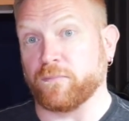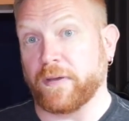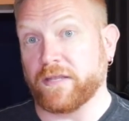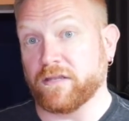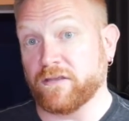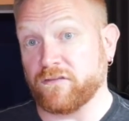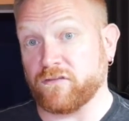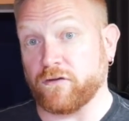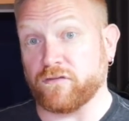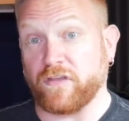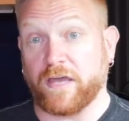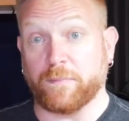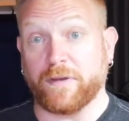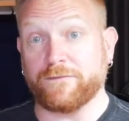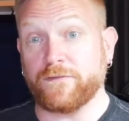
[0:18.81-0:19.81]
my listeners,
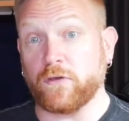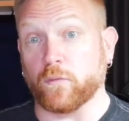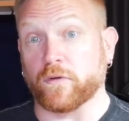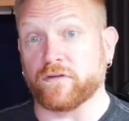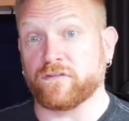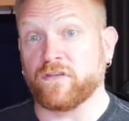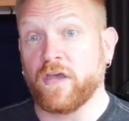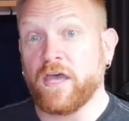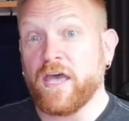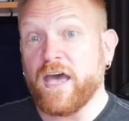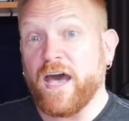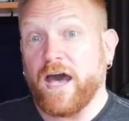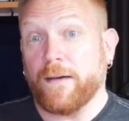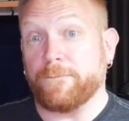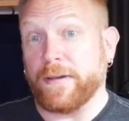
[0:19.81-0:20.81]
and my viewers
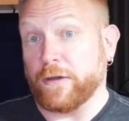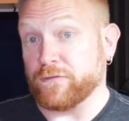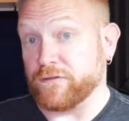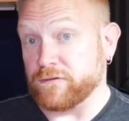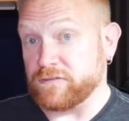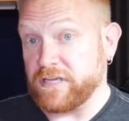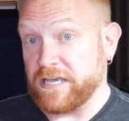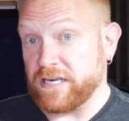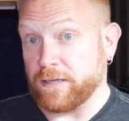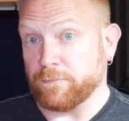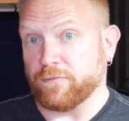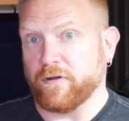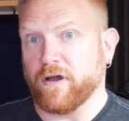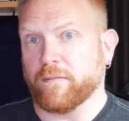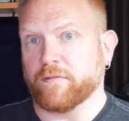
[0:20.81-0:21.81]
about their dating
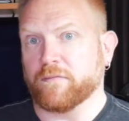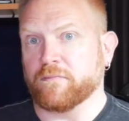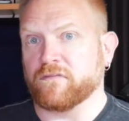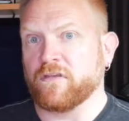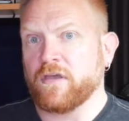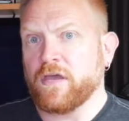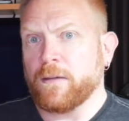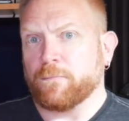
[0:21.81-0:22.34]
problems.